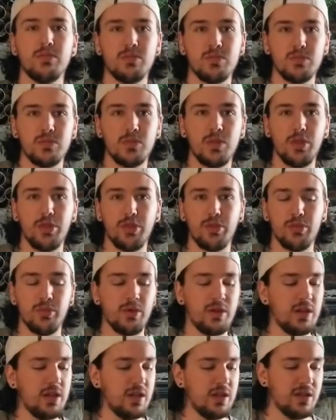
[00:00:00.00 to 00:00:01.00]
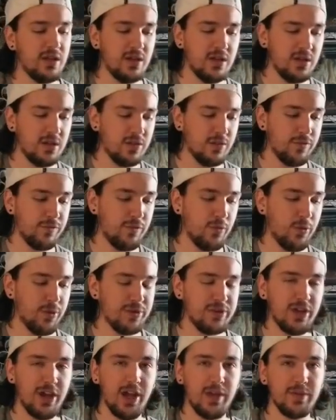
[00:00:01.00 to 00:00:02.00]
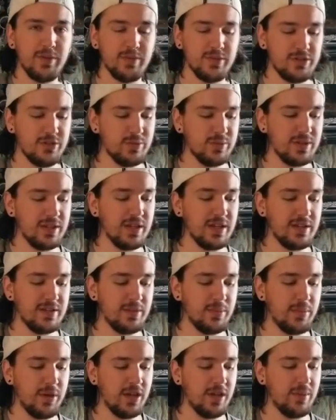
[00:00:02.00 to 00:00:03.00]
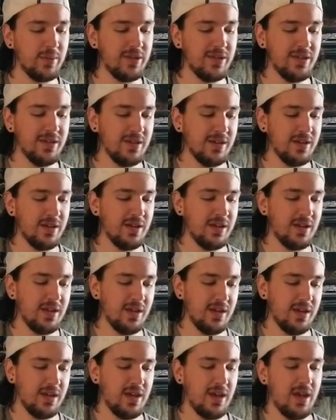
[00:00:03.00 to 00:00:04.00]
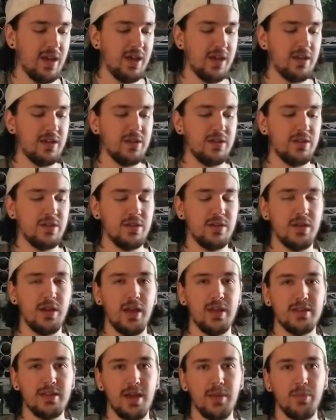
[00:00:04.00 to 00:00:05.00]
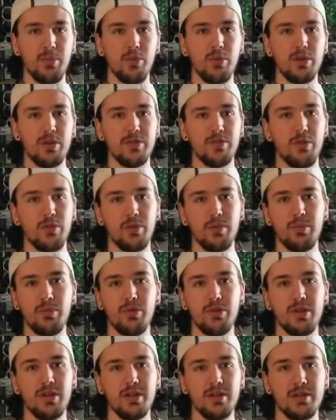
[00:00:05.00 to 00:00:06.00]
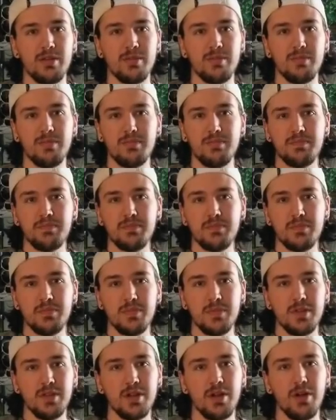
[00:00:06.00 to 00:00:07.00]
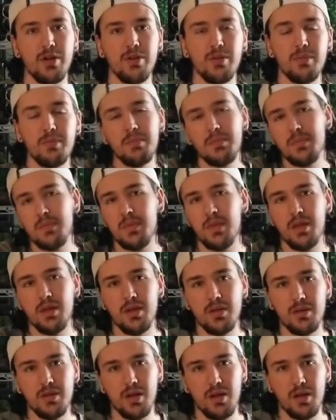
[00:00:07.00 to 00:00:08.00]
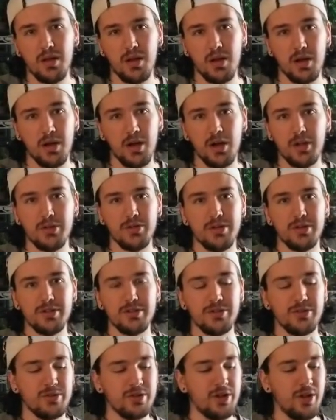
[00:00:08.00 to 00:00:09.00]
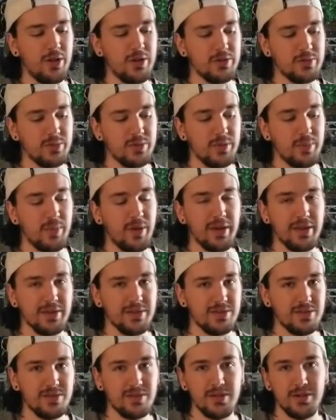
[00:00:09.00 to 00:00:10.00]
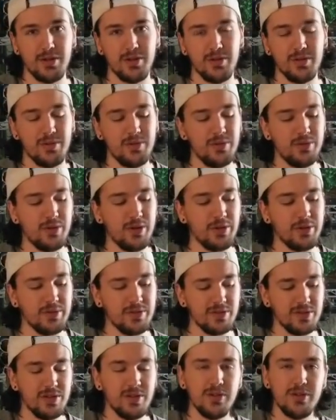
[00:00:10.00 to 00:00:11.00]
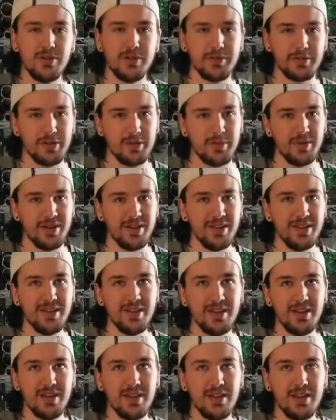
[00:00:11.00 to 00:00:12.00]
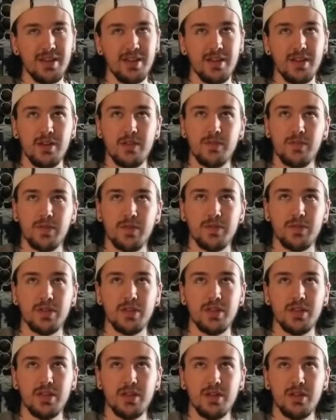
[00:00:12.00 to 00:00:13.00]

the 3 to 4 times what you would get as a baby, and at that point, you've only put in, you know, $100 or $200 worth of mice. You know, who knows? Who knows how many? 50.